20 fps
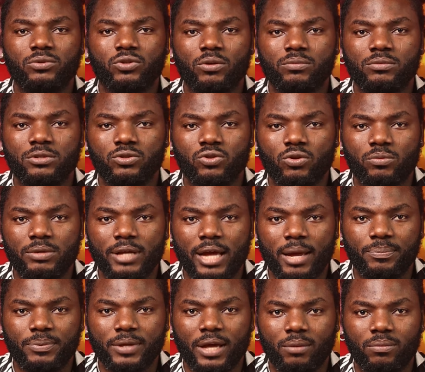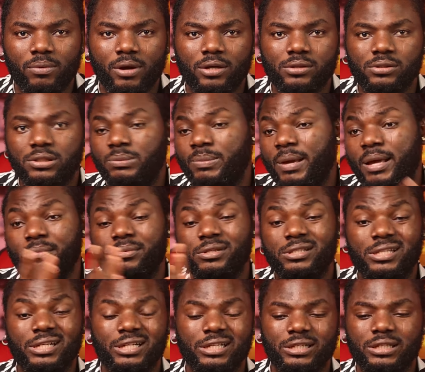something to be happy about. It might be
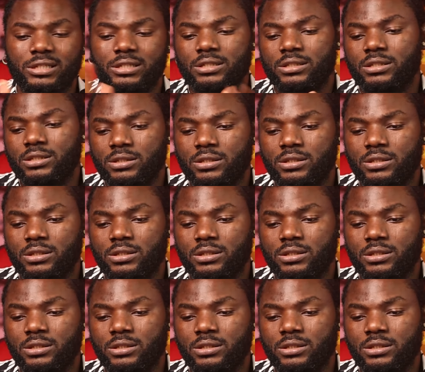drink.